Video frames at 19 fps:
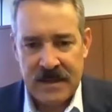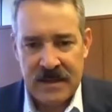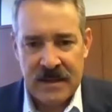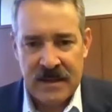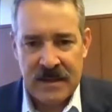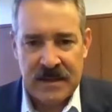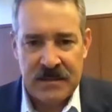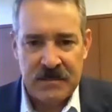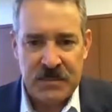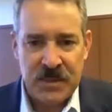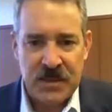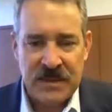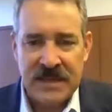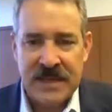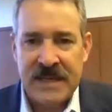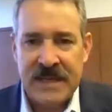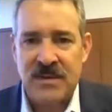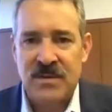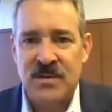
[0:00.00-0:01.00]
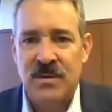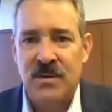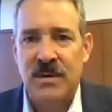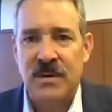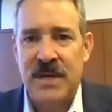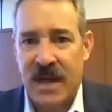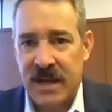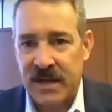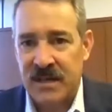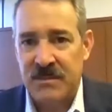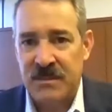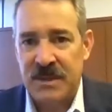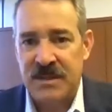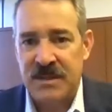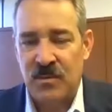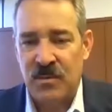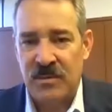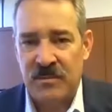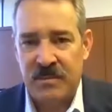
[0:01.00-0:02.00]
put a link to a
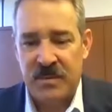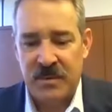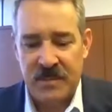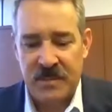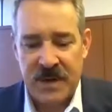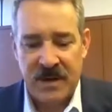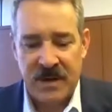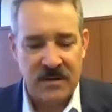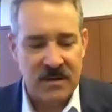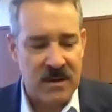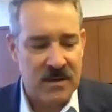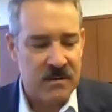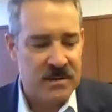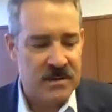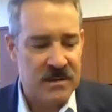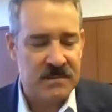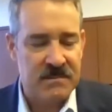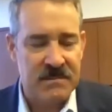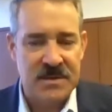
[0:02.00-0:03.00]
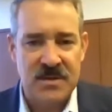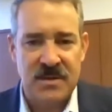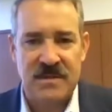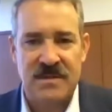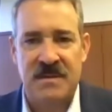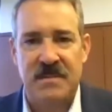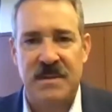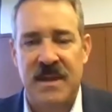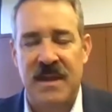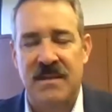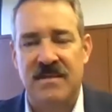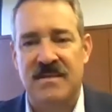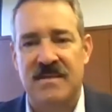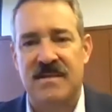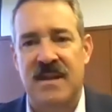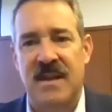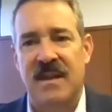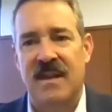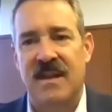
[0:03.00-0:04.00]
document that we prepared along with the Michigan CPA
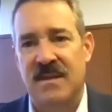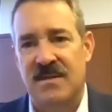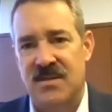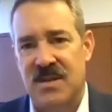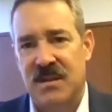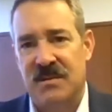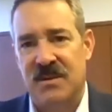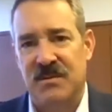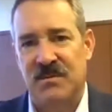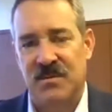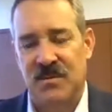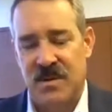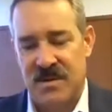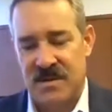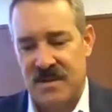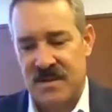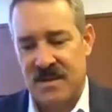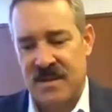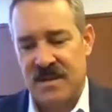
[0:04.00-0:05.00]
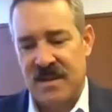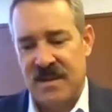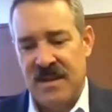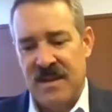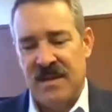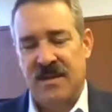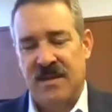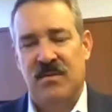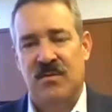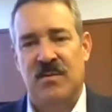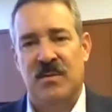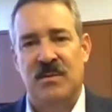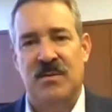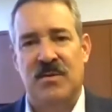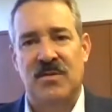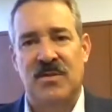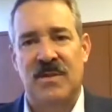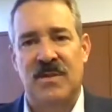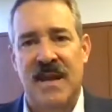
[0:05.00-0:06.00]
Society, and Jamie was one of the
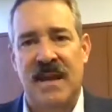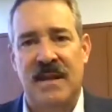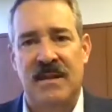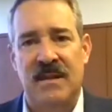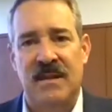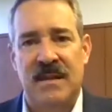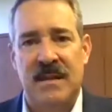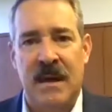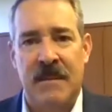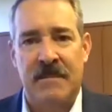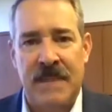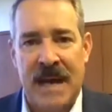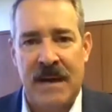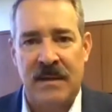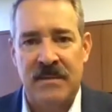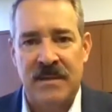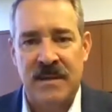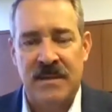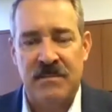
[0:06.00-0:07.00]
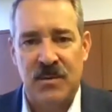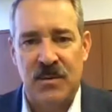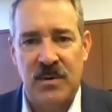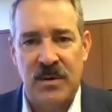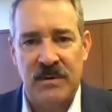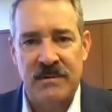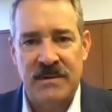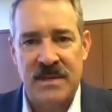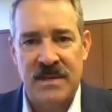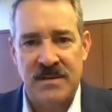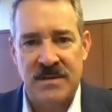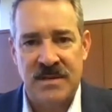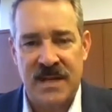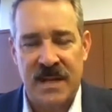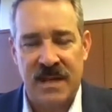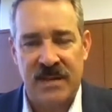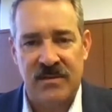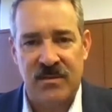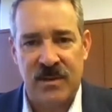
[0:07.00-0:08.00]
contributors to that, about the employee retention
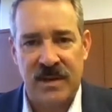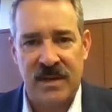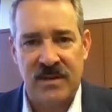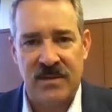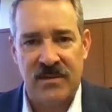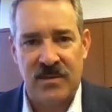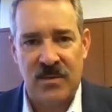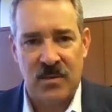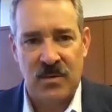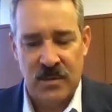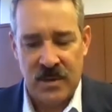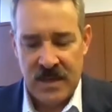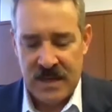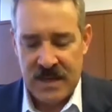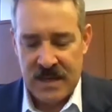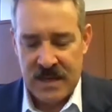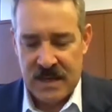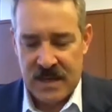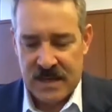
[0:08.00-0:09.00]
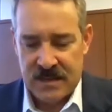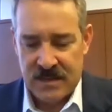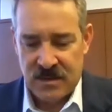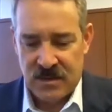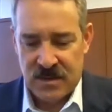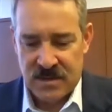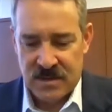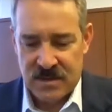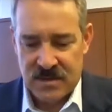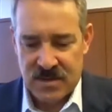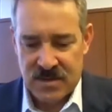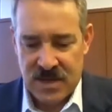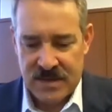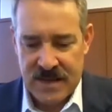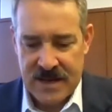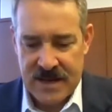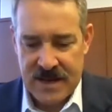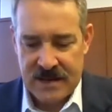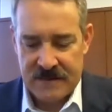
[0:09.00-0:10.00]
tax credit. So you can
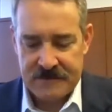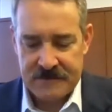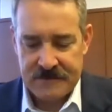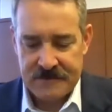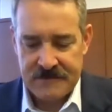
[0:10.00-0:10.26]
check that out.